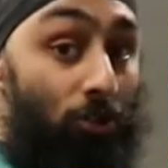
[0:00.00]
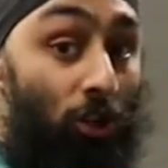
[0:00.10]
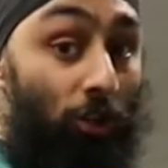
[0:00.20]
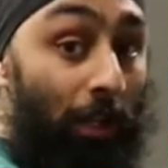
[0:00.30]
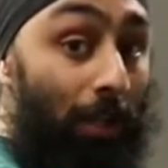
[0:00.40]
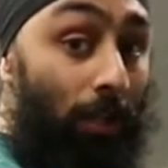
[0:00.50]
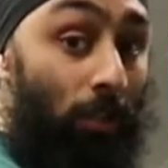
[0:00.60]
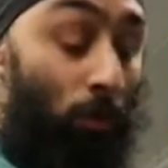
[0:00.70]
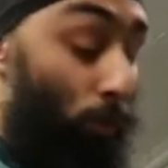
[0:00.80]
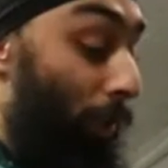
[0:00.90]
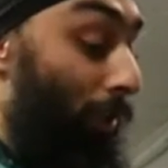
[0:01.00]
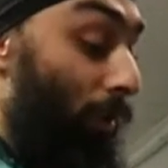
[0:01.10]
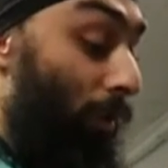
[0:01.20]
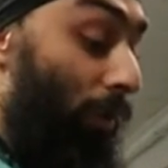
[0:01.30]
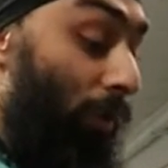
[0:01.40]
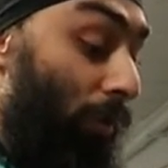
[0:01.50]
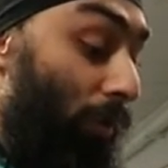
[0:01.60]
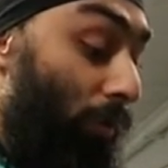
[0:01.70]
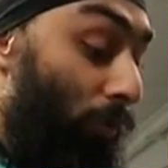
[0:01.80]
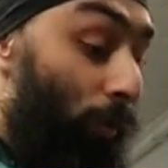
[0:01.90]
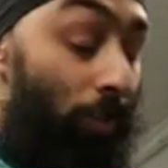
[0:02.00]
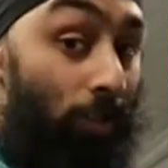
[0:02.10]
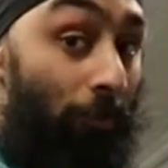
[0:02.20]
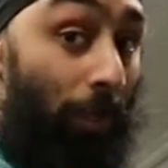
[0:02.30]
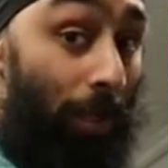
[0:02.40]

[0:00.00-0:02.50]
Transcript: starting light with uh, 27